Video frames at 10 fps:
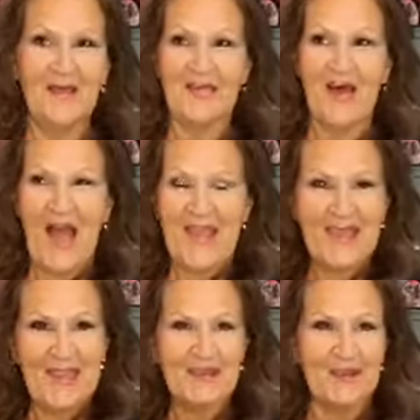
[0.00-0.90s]
the I
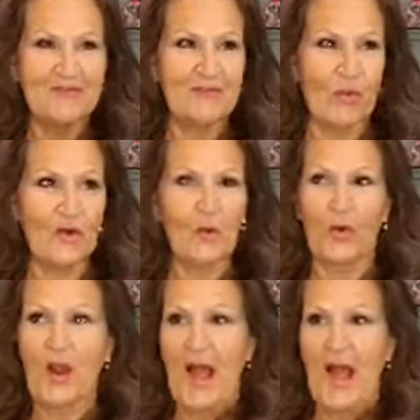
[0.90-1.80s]
can't afford
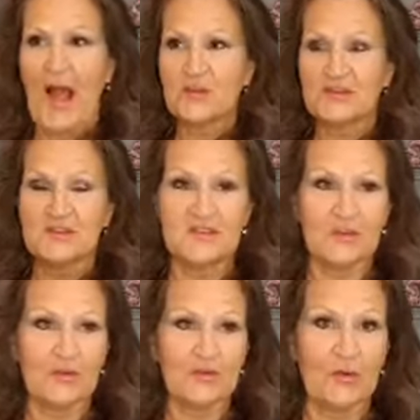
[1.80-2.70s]
or I don't
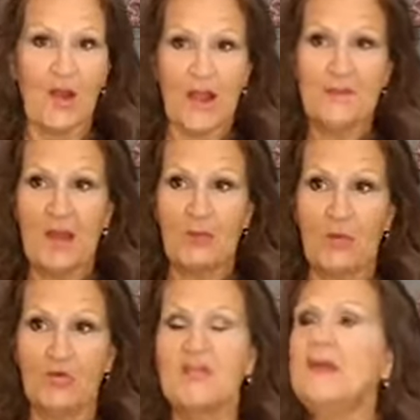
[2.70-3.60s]
deserve or I'm not
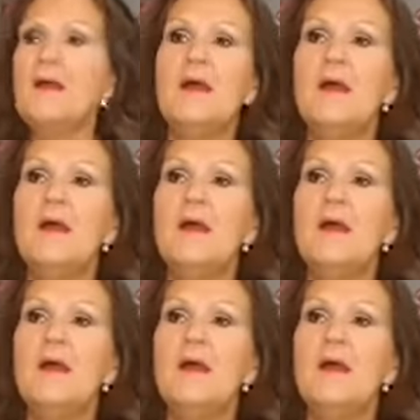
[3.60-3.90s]
worthy